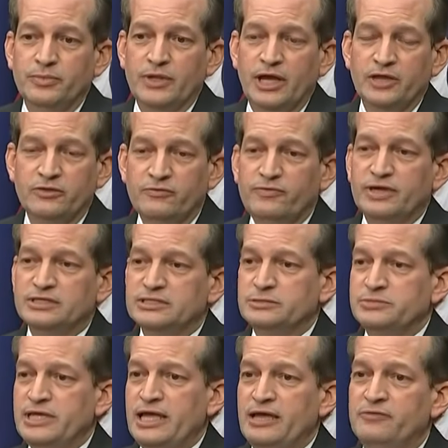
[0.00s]
Other
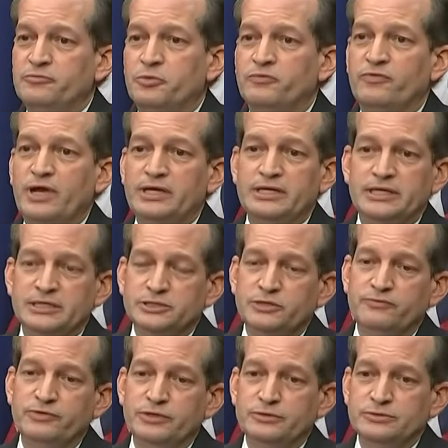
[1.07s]
victims have provided
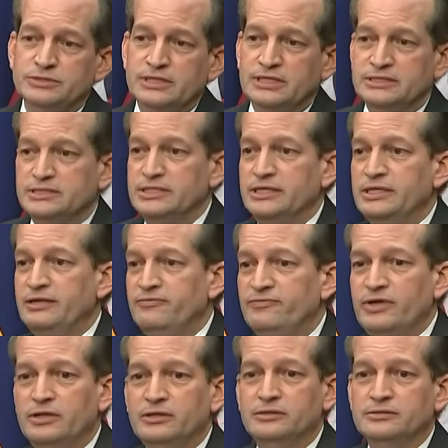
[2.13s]
interviews and said they
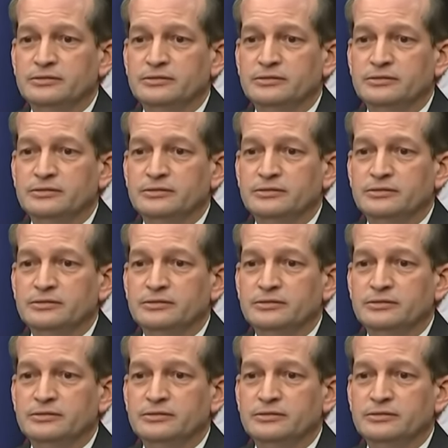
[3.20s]
felt